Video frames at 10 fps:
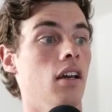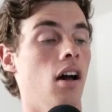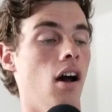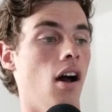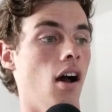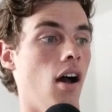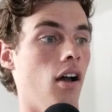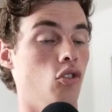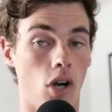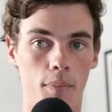
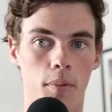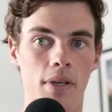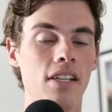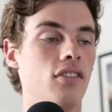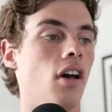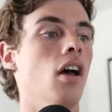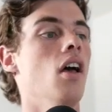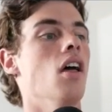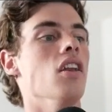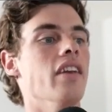dropped the pizza.
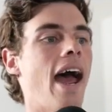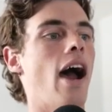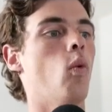Now